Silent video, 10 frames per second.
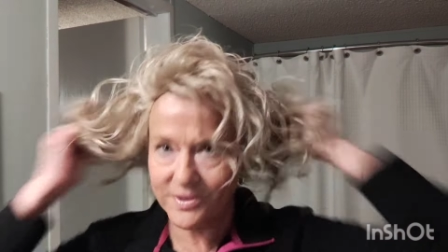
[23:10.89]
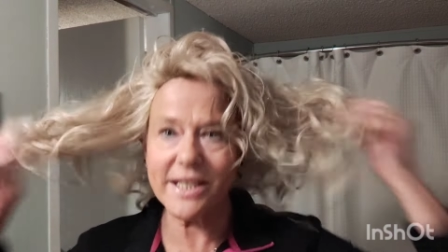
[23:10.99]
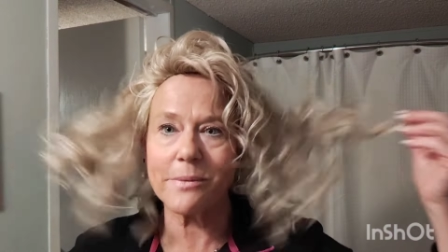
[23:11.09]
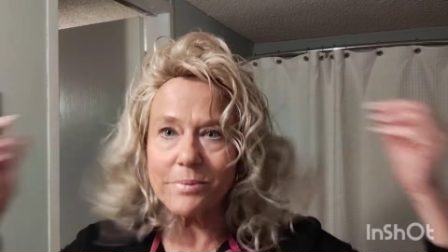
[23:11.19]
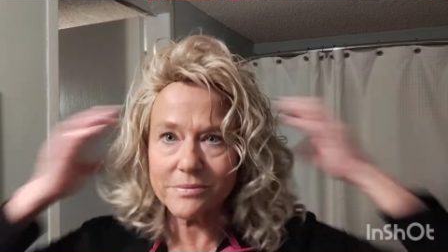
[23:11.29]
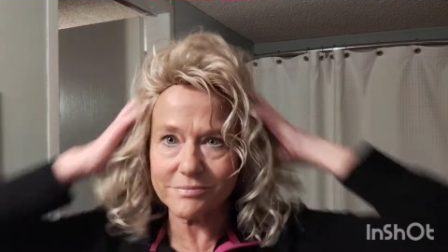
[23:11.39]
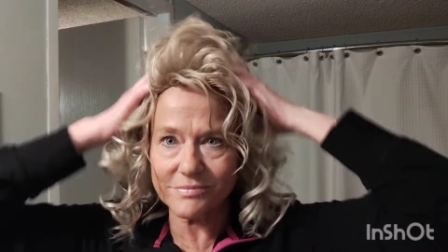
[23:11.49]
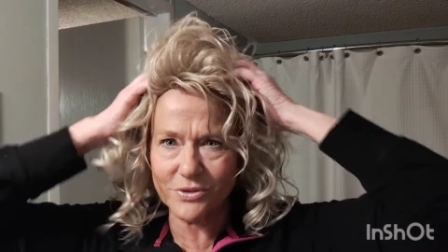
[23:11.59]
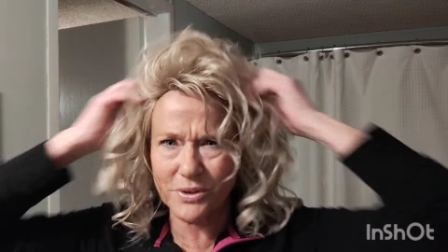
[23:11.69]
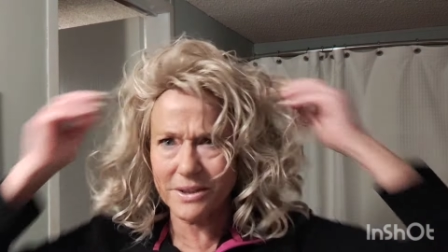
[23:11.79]
tip,
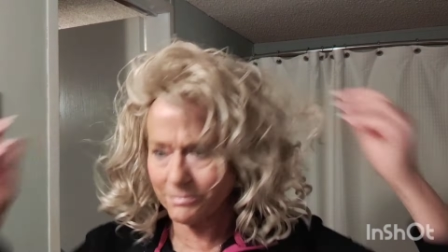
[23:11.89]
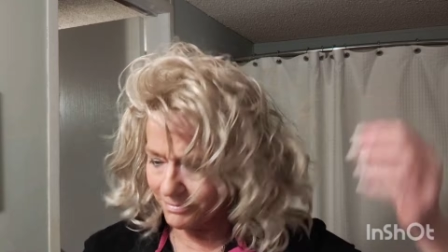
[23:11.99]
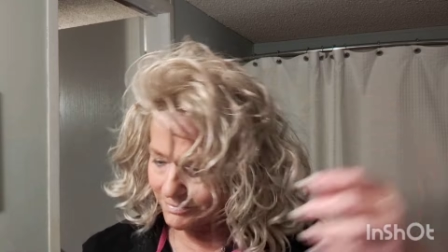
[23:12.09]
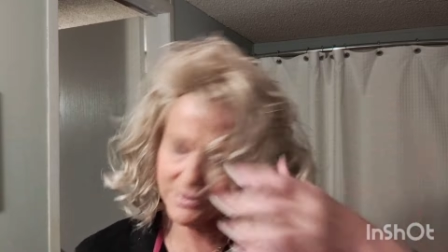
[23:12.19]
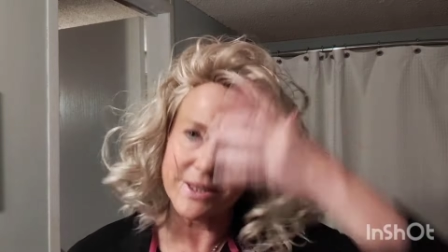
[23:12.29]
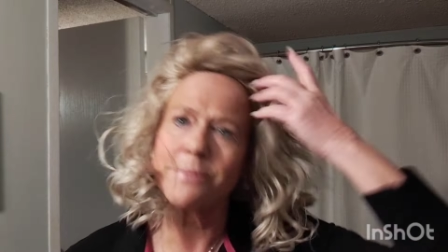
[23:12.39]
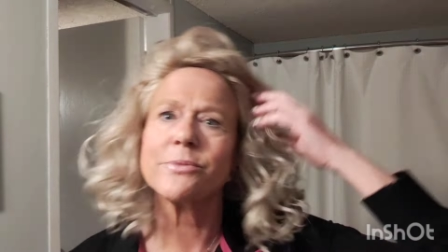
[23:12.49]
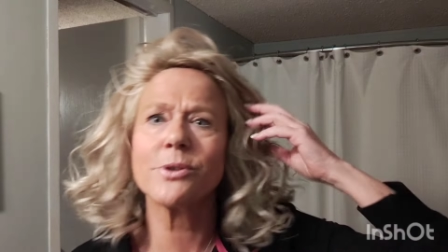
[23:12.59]
trick, tip,